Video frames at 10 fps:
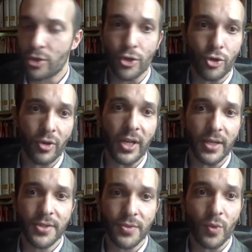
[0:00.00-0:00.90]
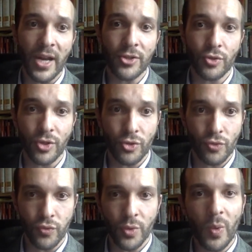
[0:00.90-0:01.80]
her critics were actually
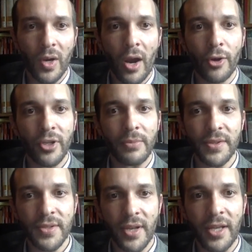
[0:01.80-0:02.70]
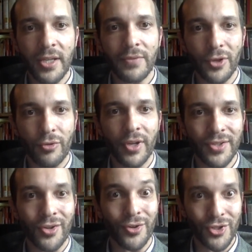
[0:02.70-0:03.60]
truer arguments than any of her
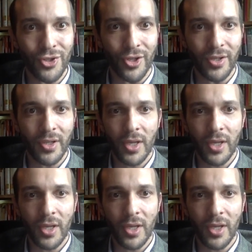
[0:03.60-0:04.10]
critics understood.